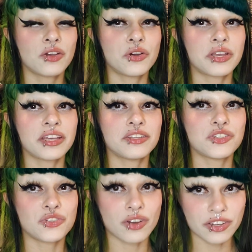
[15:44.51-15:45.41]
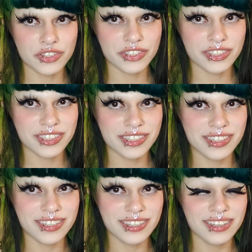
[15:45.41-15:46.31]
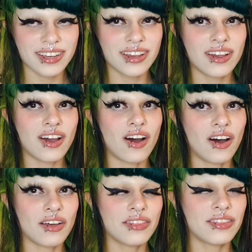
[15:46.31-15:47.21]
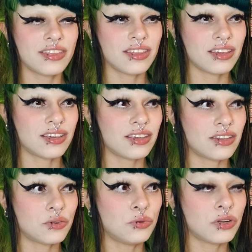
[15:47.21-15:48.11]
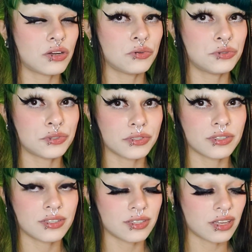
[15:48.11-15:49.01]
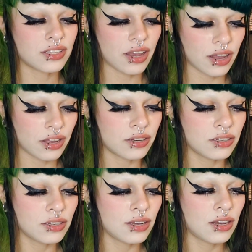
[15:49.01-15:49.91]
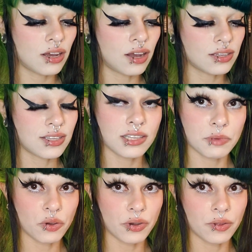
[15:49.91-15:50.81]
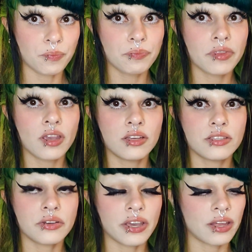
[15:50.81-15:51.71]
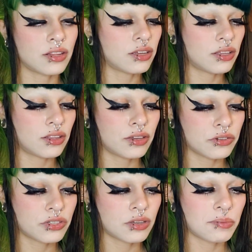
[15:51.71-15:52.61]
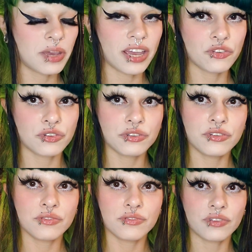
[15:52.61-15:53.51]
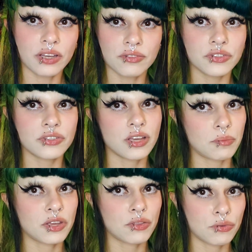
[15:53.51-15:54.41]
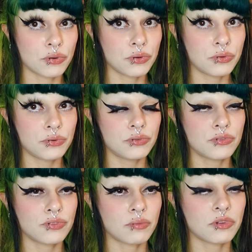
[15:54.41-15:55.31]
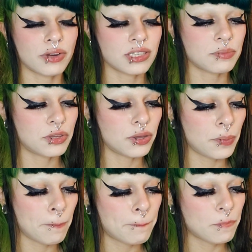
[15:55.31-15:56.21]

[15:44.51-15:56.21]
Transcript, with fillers: cooking instructions on the udon noodles said to add uh, sesame oil. So yeah, the, there's some Asian flavors coming through from the recipe.